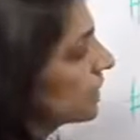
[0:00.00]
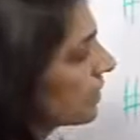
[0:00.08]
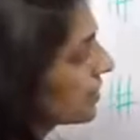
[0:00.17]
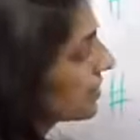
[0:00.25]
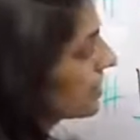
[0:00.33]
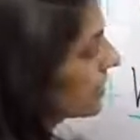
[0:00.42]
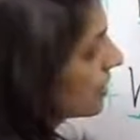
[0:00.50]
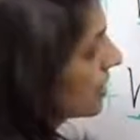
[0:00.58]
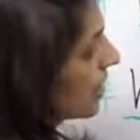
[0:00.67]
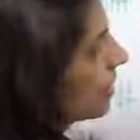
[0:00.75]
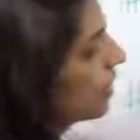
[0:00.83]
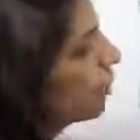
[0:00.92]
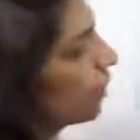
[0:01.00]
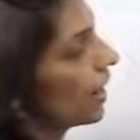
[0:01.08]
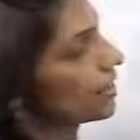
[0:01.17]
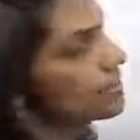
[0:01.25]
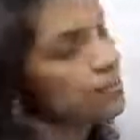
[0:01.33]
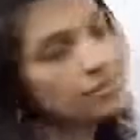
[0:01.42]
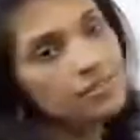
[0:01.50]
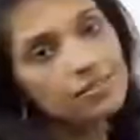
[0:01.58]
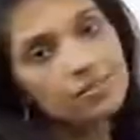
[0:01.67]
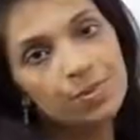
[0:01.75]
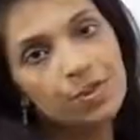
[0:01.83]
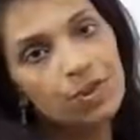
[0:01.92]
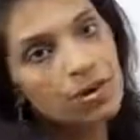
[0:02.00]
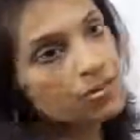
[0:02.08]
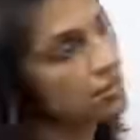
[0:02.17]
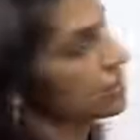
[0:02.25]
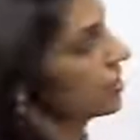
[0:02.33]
doesn't. Now why doesn't? Because